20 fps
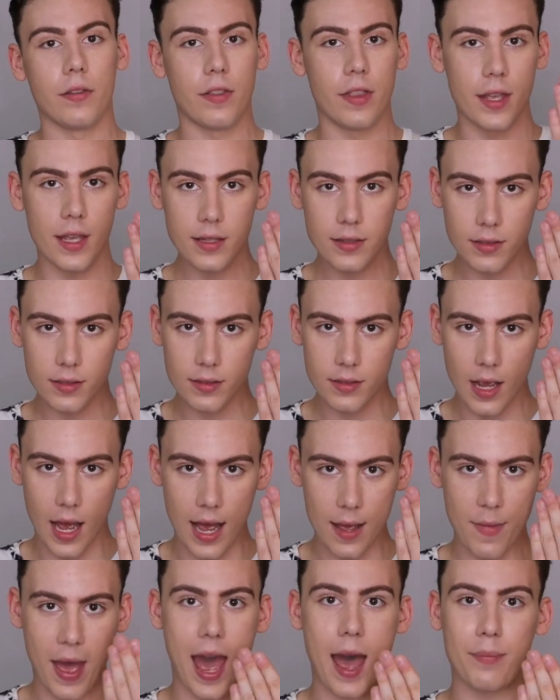this
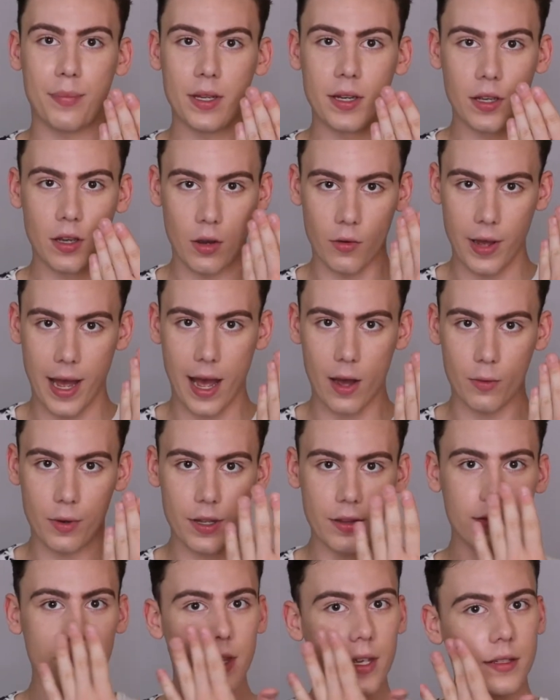I'm happy to go out
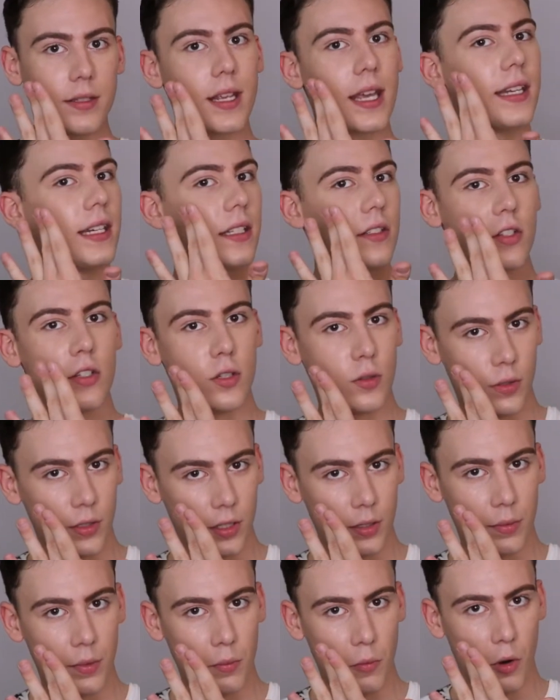with. This I need to do a
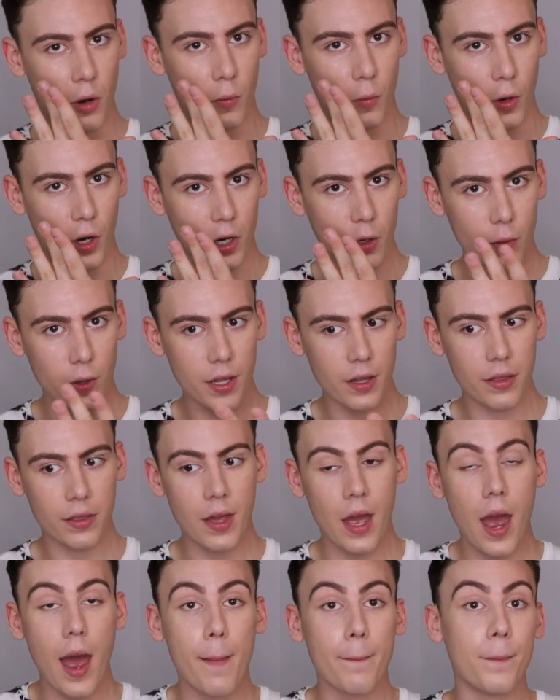little bit more work with.
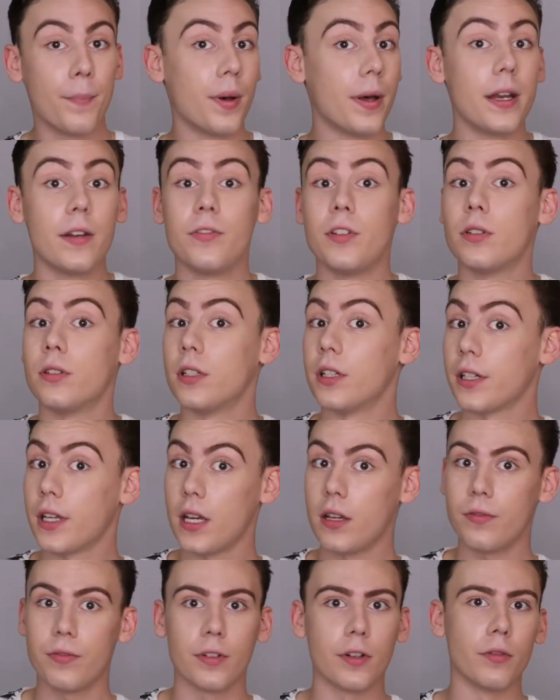But if you're
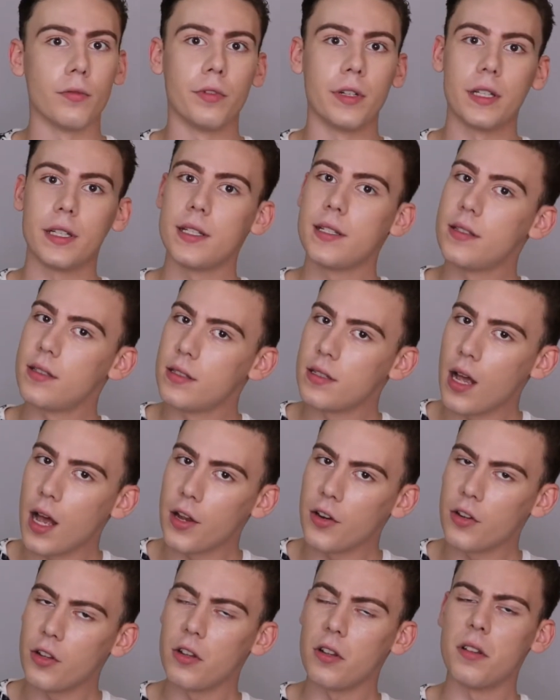looking for a really
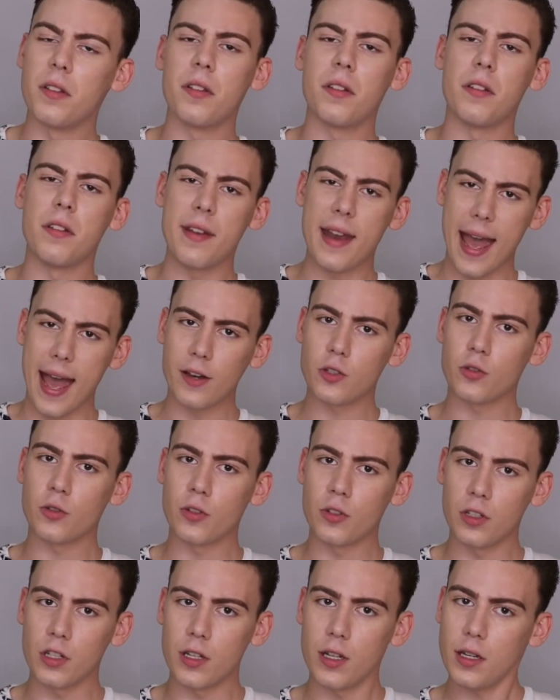subtle,
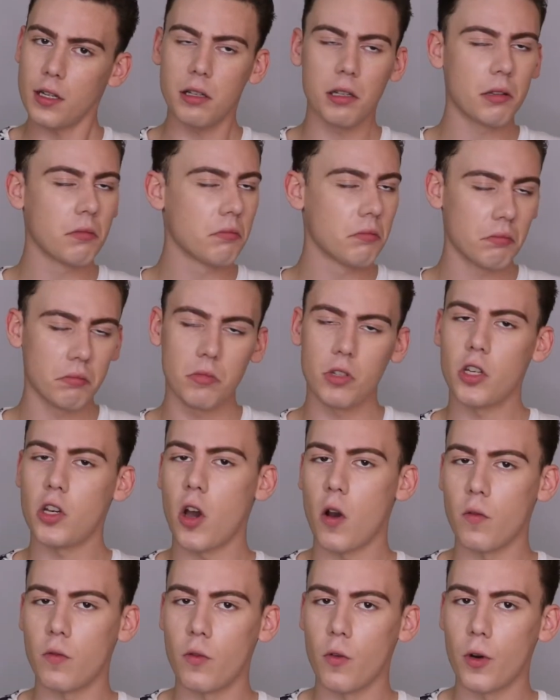natural look,
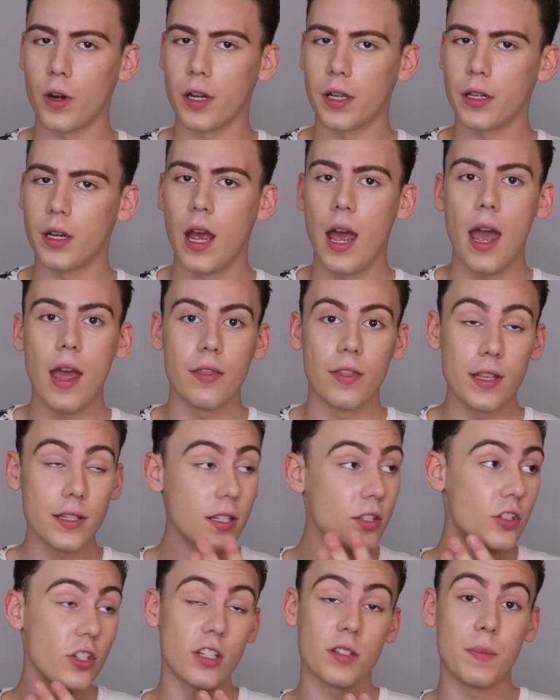go for it.
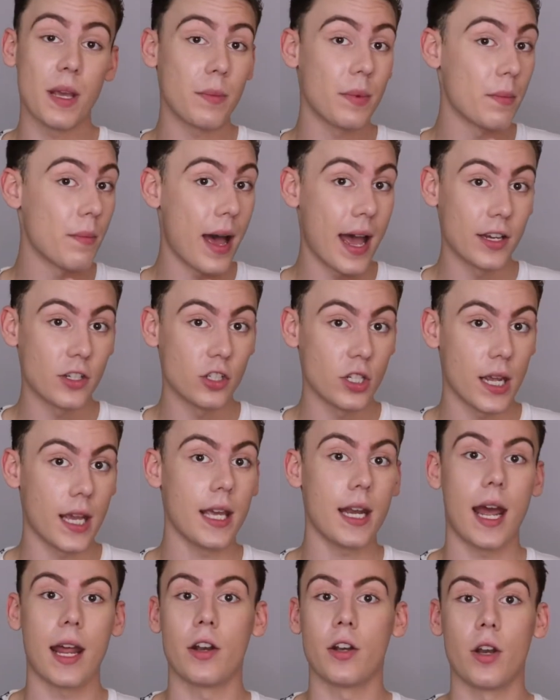This is just maybe my
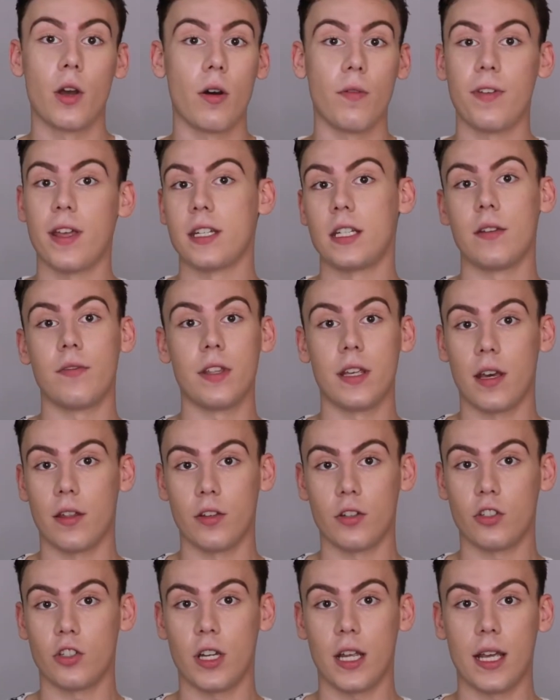shade. I don't know if any of the
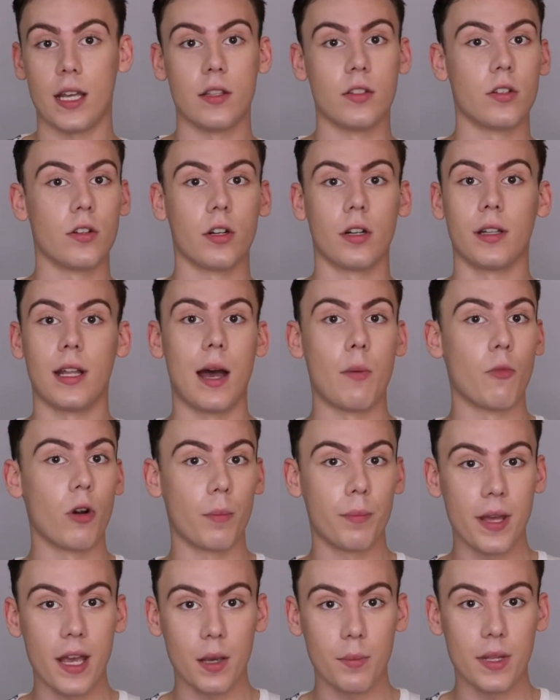other shades are a lot
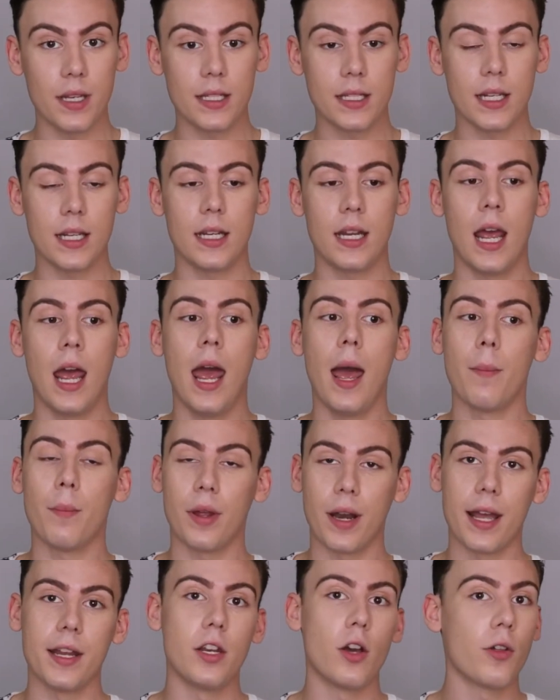more pigmented,
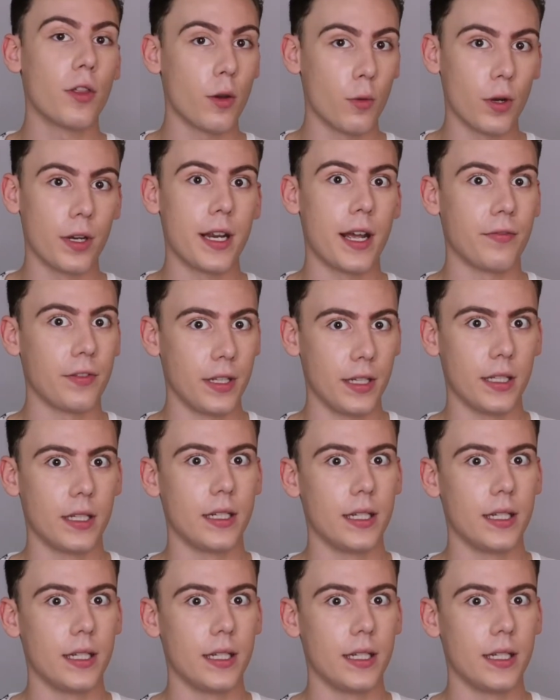but I know that we're definitely